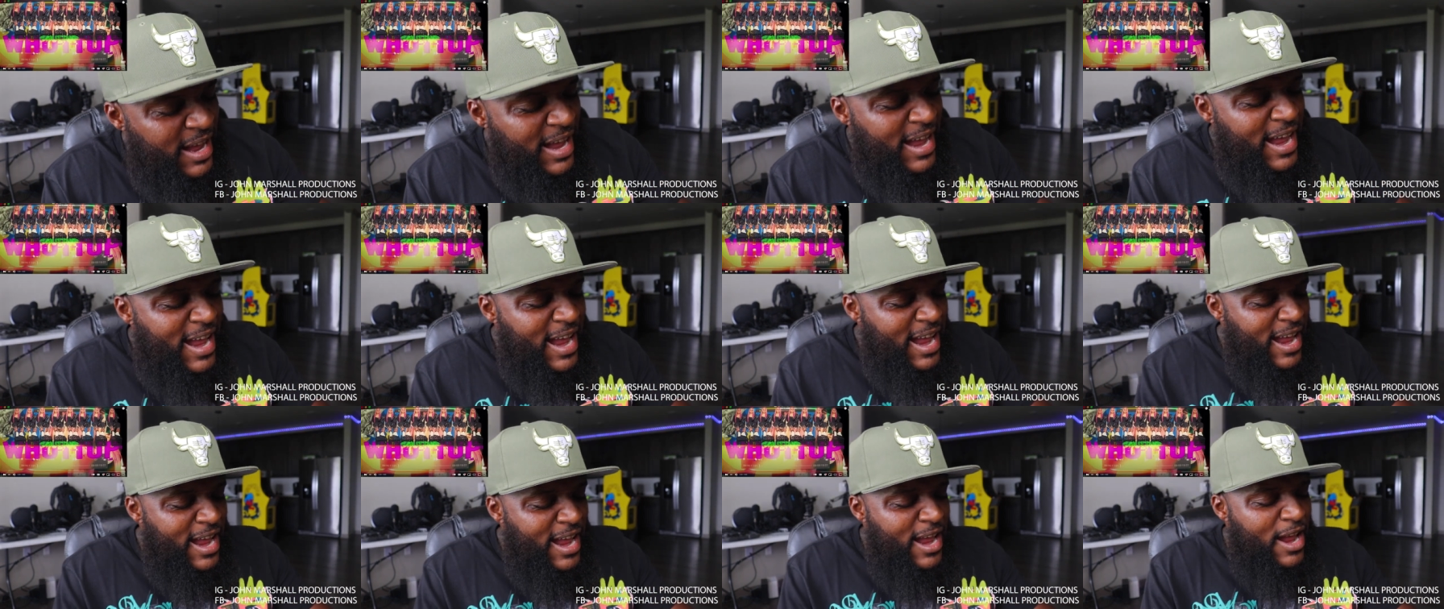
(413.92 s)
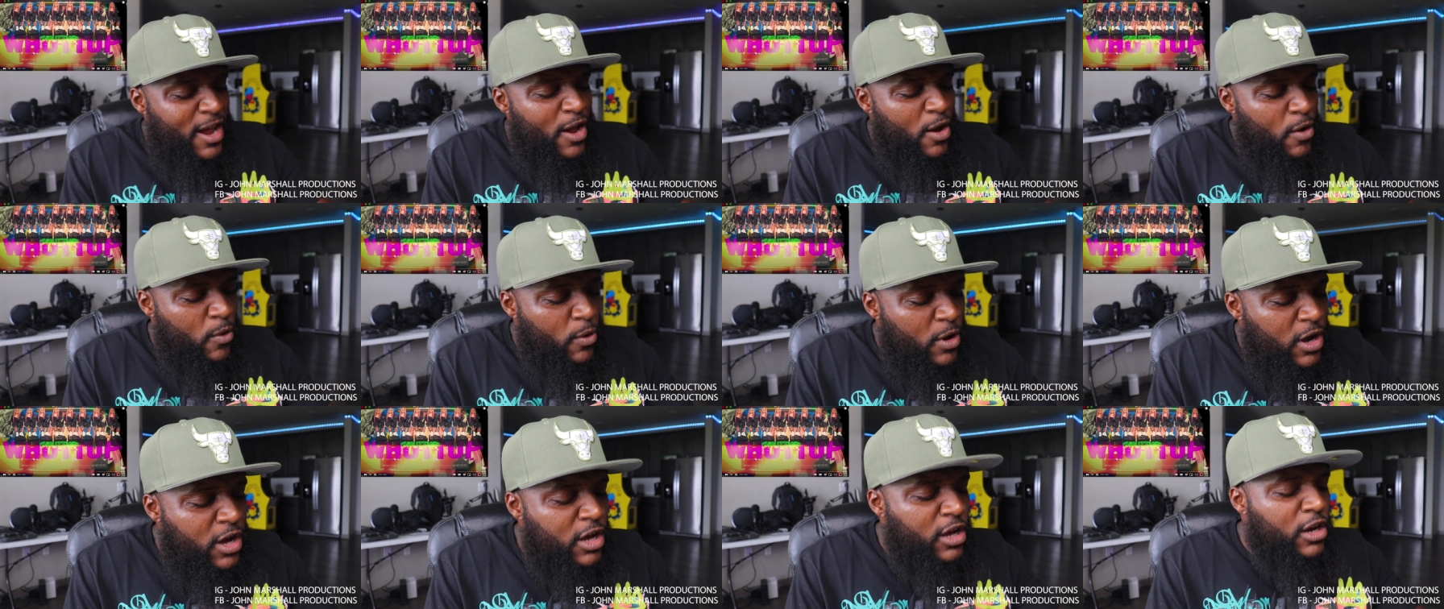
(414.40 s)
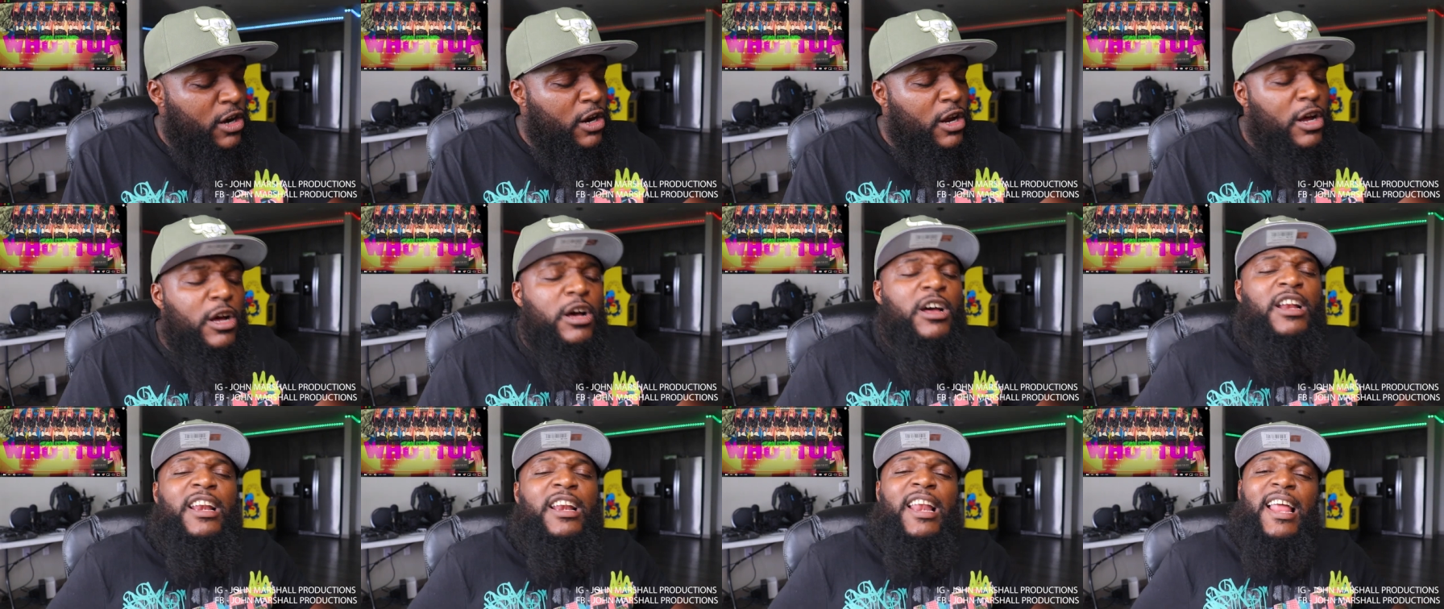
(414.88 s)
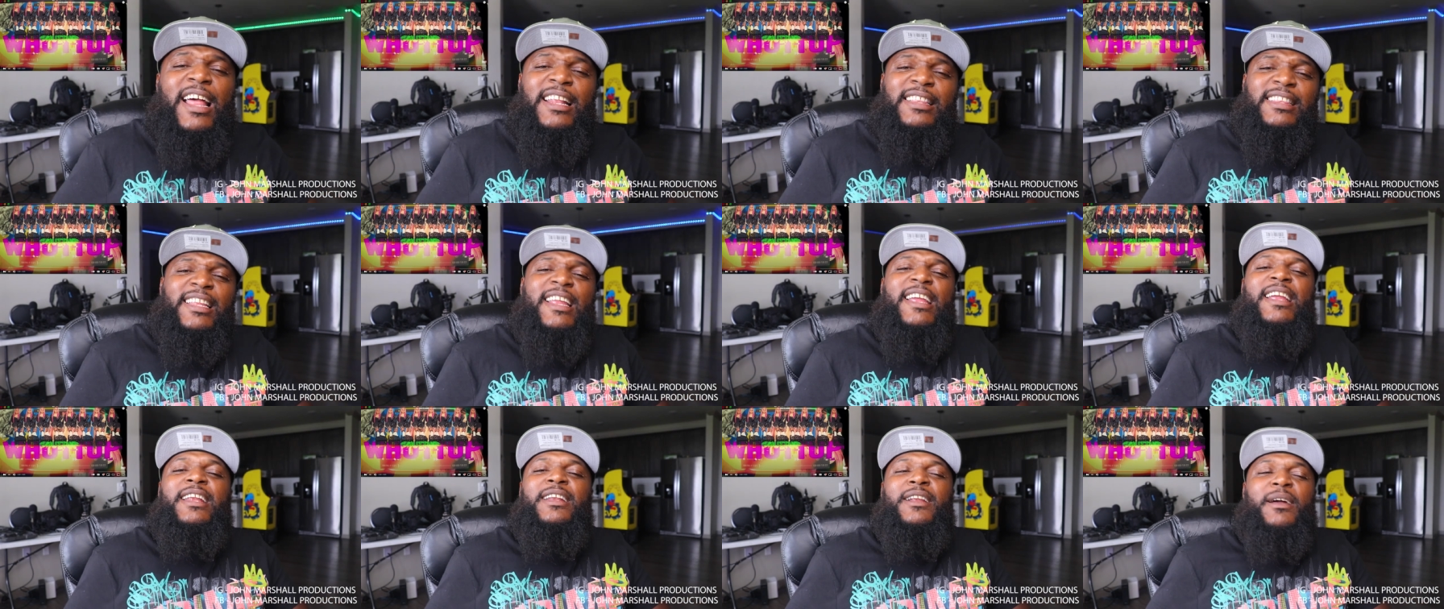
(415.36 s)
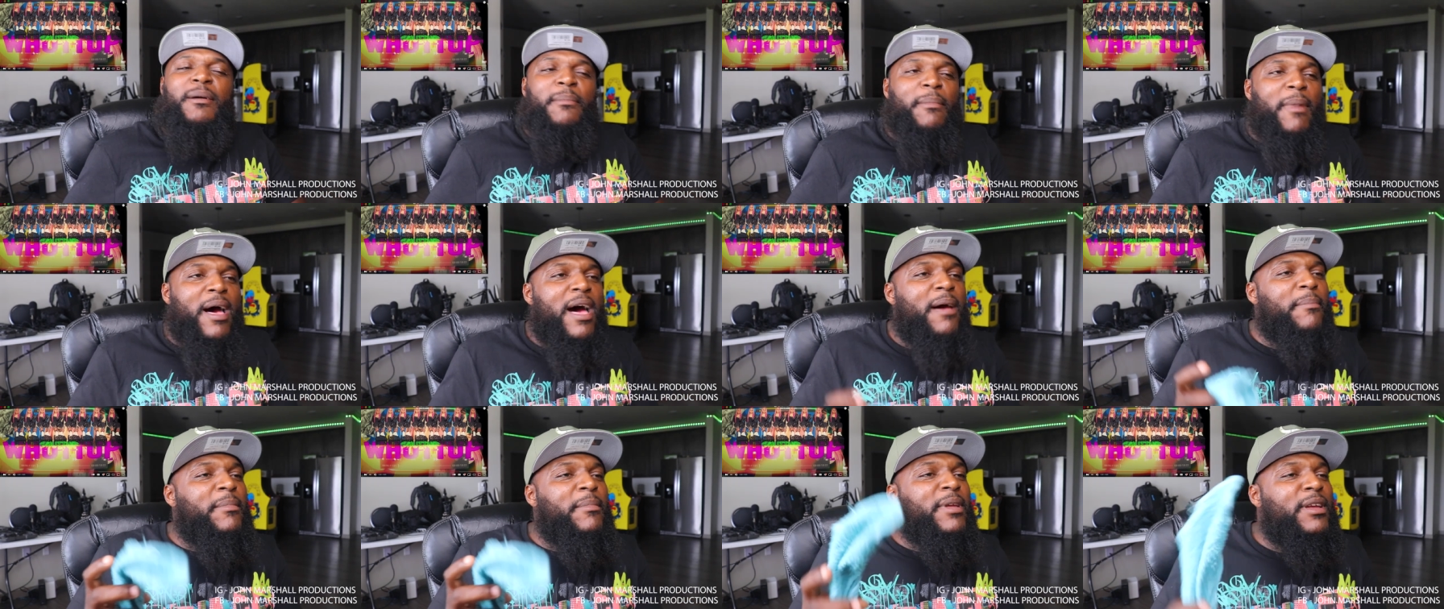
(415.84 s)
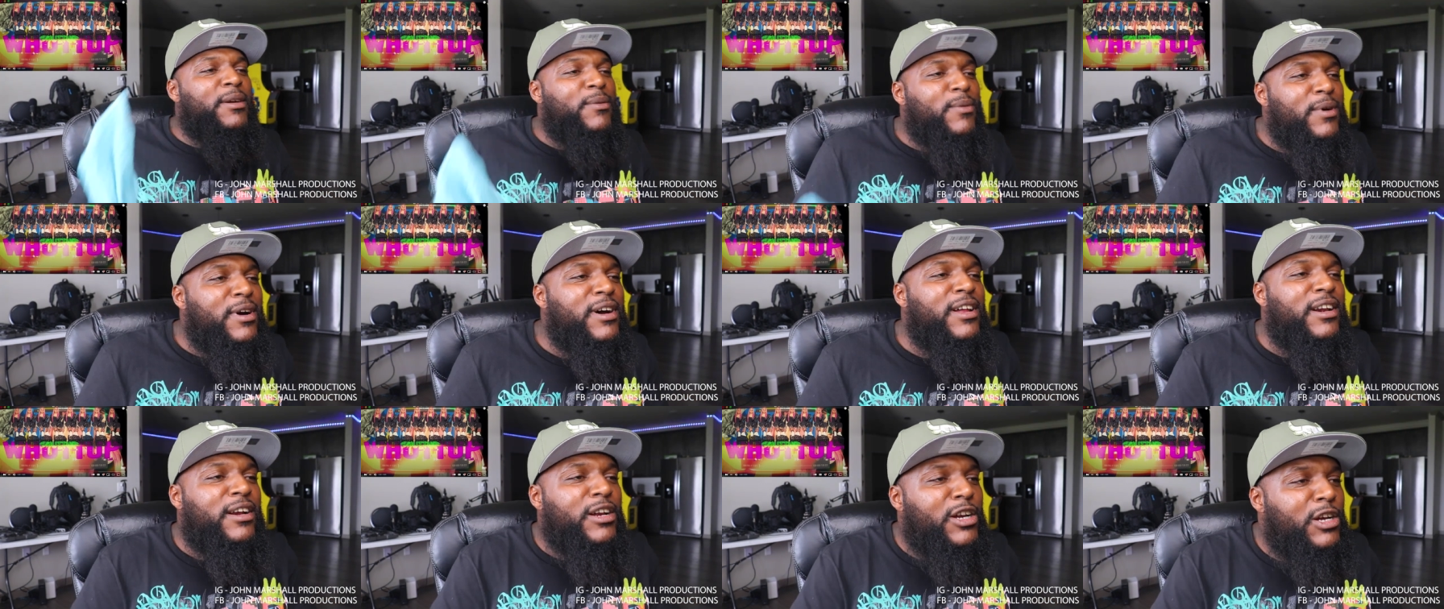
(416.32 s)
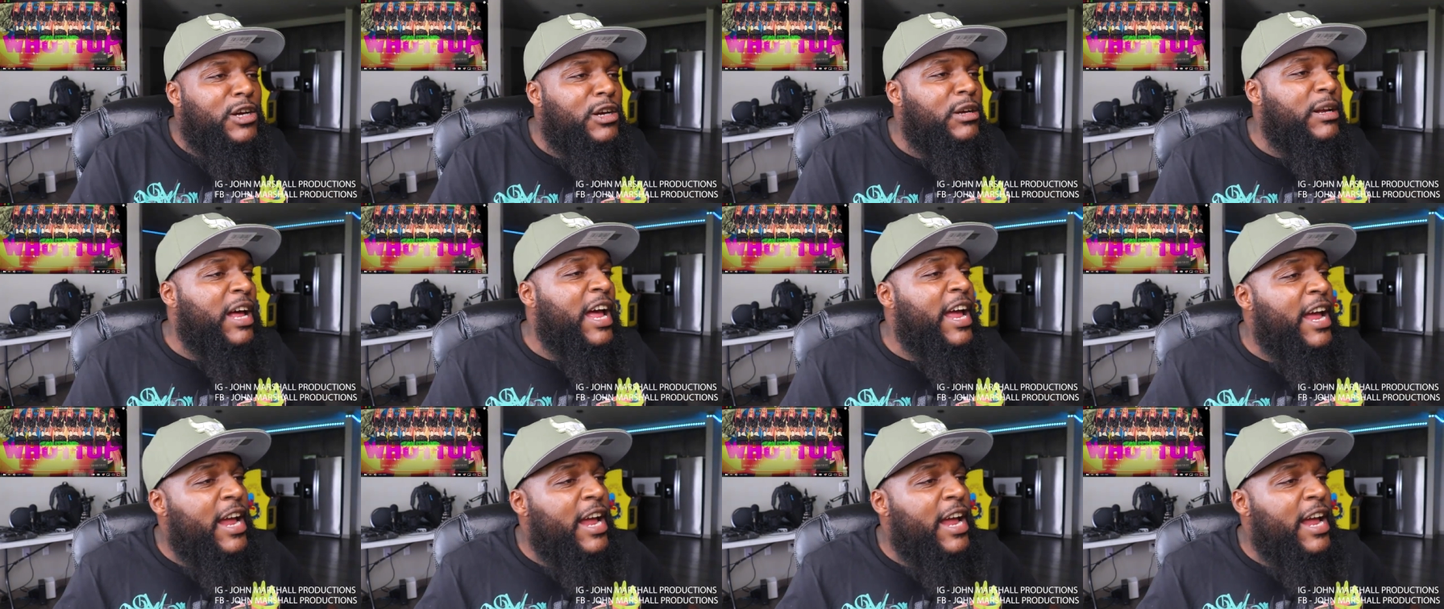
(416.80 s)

Hey, what up, Latina, mommy, what up?